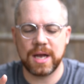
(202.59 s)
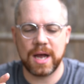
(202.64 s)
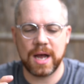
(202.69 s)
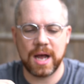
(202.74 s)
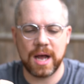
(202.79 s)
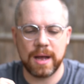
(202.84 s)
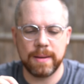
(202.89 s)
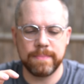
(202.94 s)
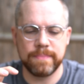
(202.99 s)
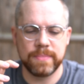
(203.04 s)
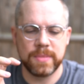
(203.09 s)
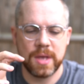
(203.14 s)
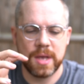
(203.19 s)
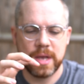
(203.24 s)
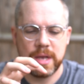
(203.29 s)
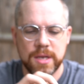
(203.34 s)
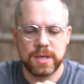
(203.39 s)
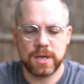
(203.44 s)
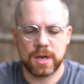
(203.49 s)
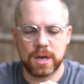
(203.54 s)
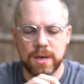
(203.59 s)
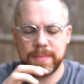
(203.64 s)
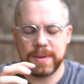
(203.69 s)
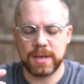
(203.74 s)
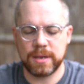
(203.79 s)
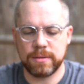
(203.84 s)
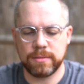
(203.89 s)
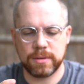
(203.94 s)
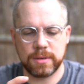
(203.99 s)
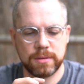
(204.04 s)
You're going to
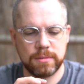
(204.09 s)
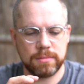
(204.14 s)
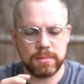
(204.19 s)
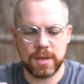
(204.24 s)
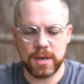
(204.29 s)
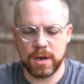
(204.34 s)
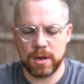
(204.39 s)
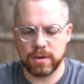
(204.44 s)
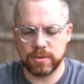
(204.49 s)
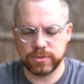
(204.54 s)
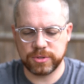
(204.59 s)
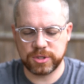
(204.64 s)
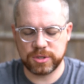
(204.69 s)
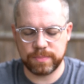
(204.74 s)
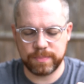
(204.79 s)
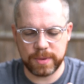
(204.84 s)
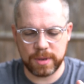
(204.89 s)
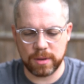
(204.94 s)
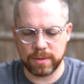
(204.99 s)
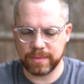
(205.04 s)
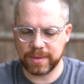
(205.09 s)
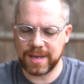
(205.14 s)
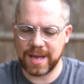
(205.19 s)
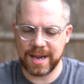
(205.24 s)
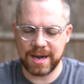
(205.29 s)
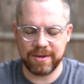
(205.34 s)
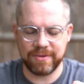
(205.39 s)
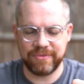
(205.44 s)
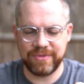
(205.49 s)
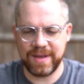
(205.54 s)
be, you know, should be able to
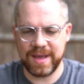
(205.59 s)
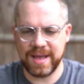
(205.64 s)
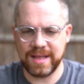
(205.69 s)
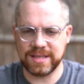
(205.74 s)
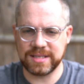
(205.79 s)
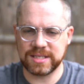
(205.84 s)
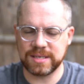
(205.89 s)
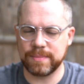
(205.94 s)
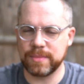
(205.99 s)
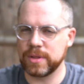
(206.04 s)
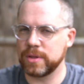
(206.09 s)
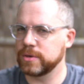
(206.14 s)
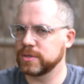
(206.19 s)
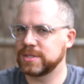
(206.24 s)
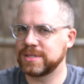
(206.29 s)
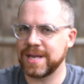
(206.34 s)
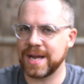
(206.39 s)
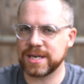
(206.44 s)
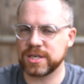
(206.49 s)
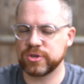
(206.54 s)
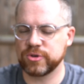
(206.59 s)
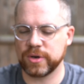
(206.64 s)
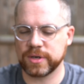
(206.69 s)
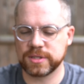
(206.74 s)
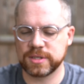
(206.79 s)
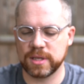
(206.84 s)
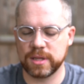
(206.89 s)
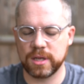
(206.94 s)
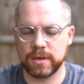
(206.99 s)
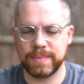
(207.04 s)
kind of hit some of those tech
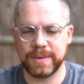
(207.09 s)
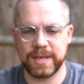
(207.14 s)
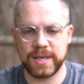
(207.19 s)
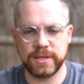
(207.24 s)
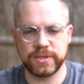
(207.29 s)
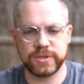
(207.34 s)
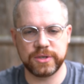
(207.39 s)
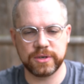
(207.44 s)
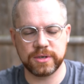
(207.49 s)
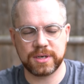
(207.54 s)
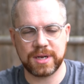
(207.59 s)
tricks a little bit easier,